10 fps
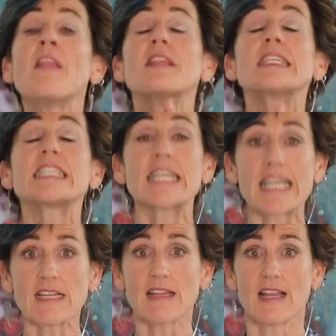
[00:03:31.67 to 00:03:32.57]
The
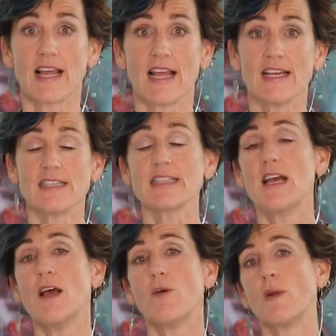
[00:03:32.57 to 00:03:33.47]
second thing is
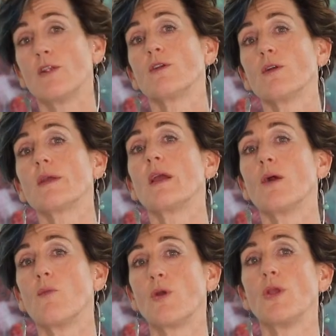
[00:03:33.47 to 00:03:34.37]
when you're looking
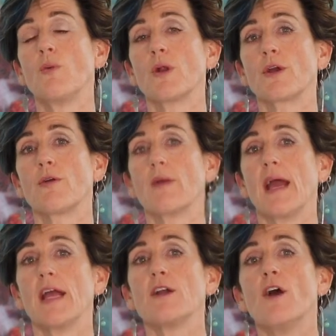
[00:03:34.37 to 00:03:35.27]
at what you want to
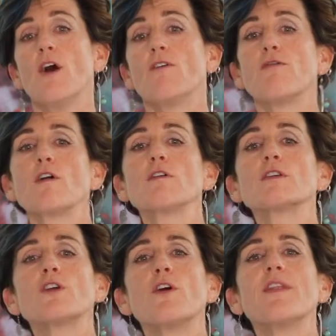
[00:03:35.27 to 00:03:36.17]
create,
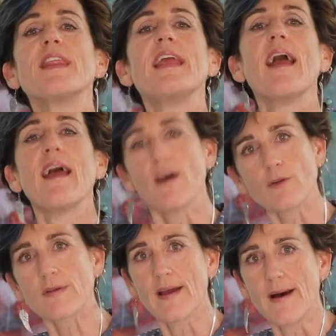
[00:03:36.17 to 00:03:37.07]
focus on the
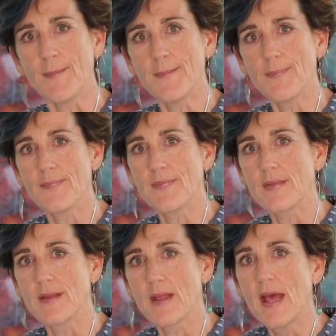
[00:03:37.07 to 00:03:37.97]
outcome
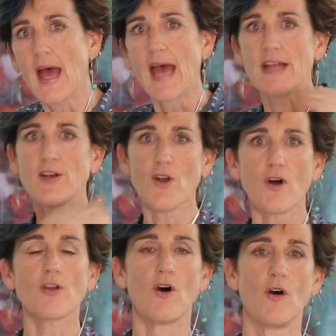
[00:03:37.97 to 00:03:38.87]
and
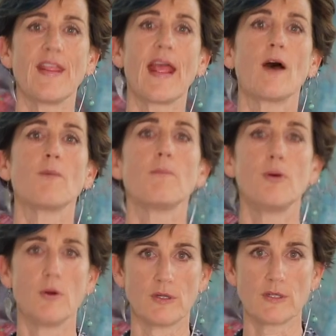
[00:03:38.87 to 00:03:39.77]
not on the
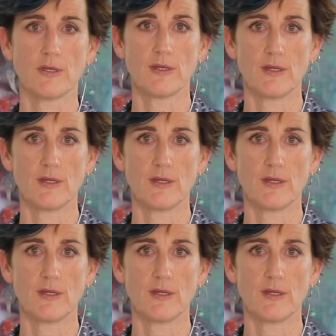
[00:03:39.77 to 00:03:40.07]
output.